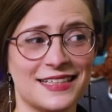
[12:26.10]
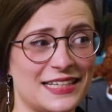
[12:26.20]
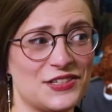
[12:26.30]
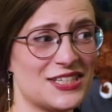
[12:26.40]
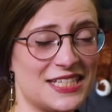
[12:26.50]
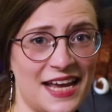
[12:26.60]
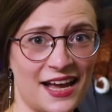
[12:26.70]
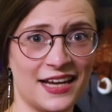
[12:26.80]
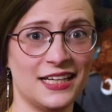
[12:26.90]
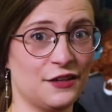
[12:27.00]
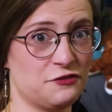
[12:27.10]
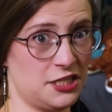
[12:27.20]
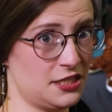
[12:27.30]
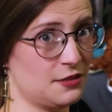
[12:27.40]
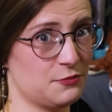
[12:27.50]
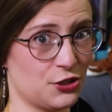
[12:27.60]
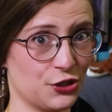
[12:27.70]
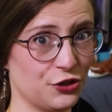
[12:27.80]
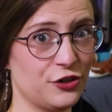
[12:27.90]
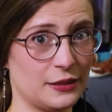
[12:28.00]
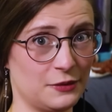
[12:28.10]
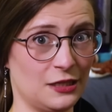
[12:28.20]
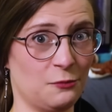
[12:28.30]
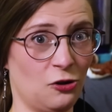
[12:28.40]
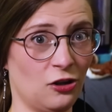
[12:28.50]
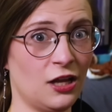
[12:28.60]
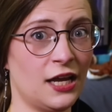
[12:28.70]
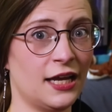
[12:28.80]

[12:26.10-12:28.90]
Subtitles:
instead, if systems are hurting people,